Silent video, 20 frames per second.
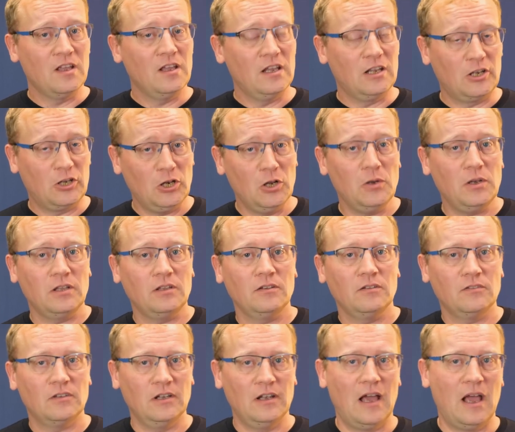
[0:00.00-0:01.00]

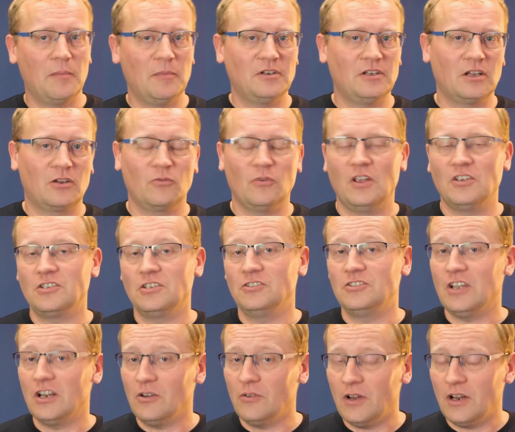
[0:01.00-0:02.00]
including the llama decoration
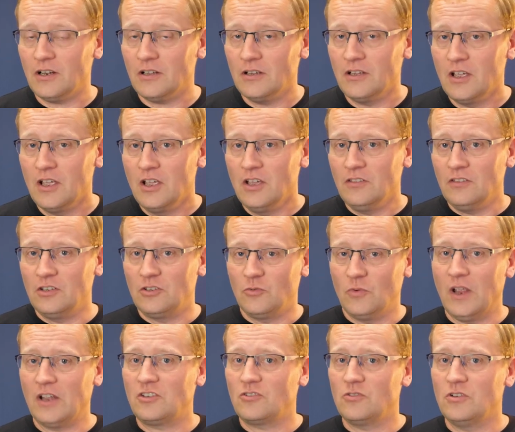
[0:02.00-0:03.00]
generator, the
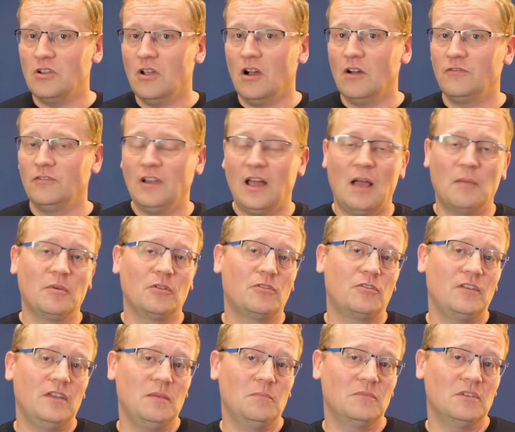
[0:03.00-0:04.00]
directory of
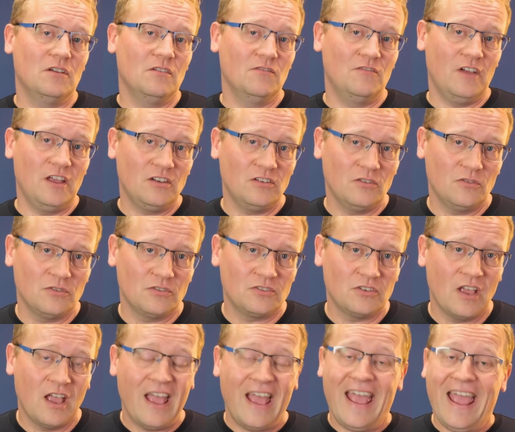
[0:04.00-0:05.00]
llama-themed
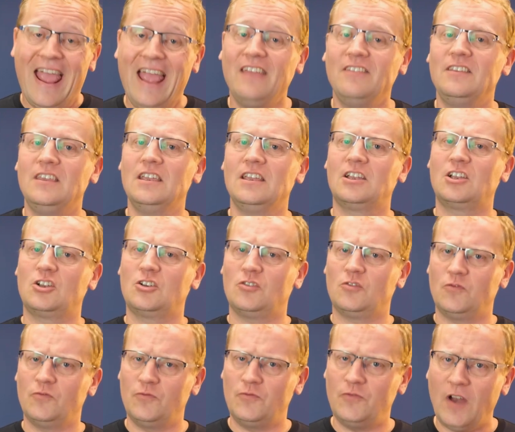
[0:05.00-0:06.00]
vendors, and the
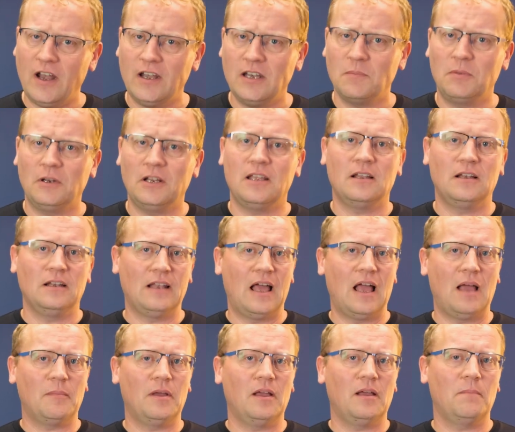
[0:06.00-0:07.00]
incredibly
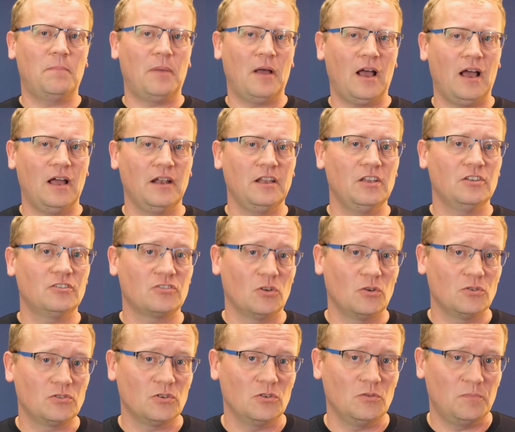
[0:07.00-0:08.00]
llama party
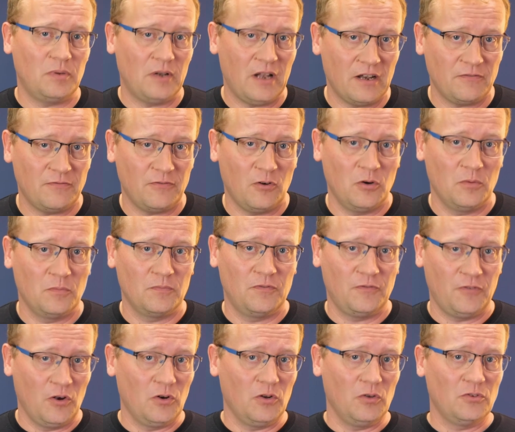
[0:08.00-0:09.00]
social platform
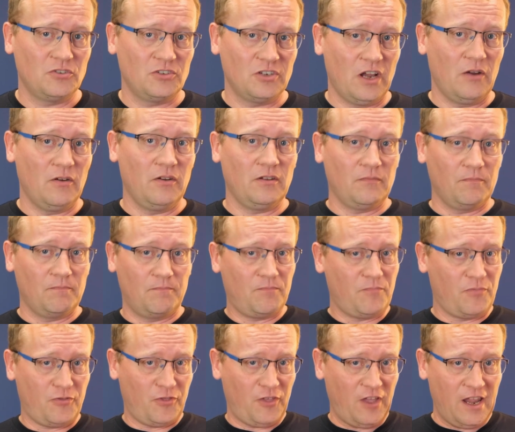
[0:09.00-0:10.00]
photo sharing
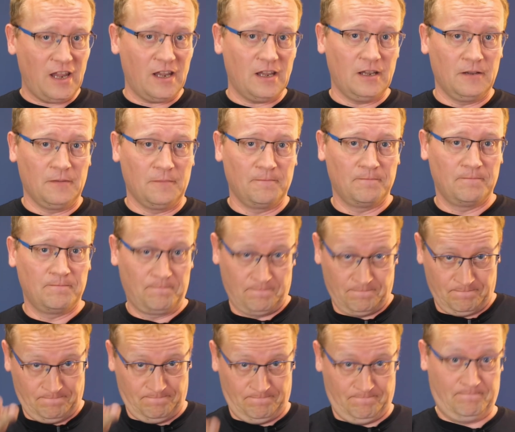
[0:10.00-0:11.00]
thing.
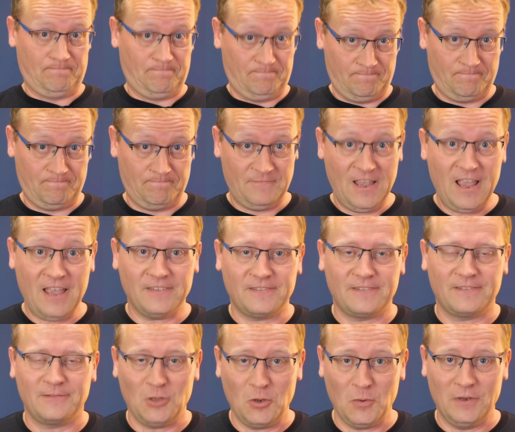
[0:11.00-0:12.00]

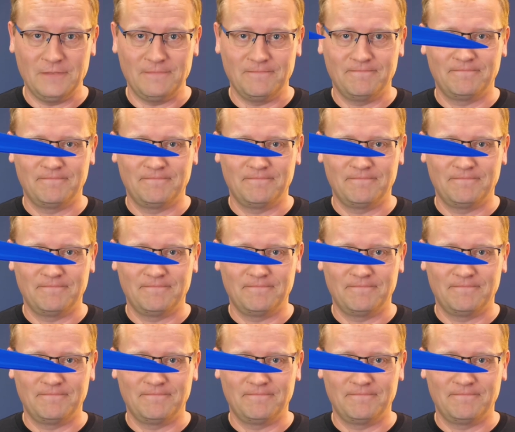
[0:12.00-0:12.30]
Yes, do it.